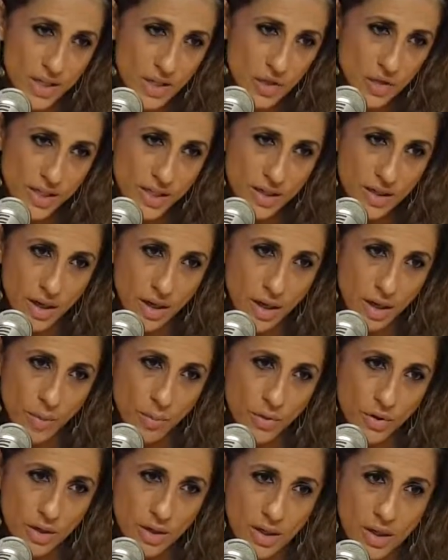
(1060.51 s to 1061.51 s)
history
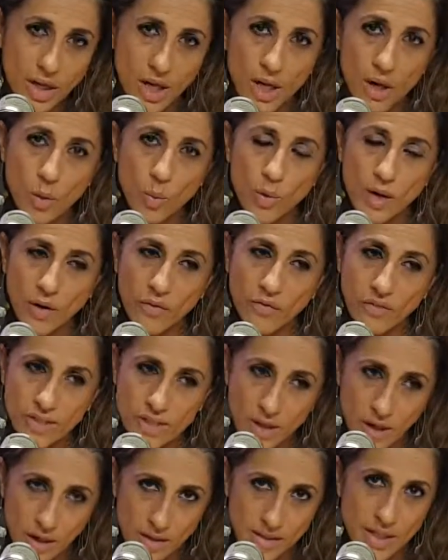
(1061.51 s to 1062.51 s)
we are
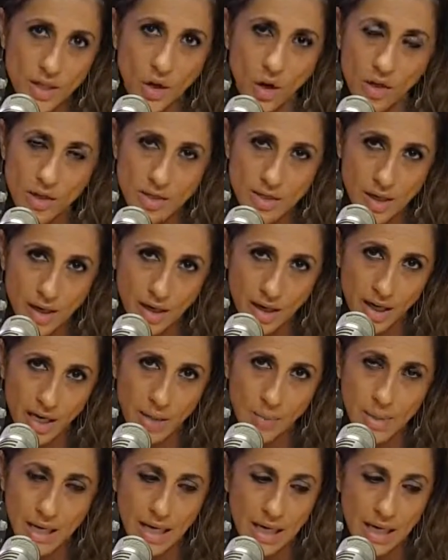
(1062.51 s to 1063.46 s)
starting on time.